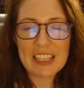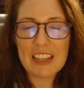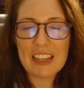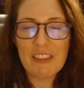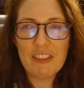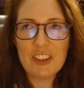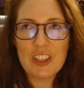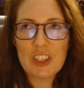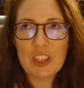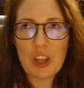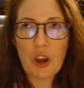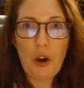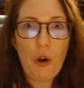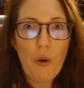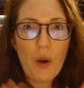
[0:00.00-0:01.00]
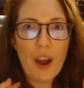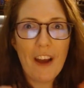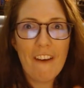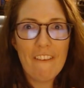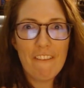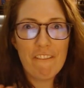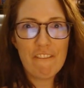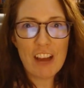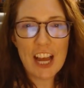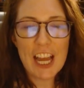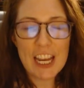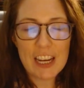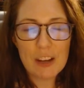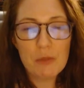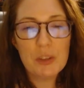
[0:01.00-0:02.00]
that stuff is so
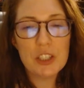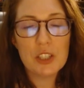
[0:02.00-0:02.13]
fun,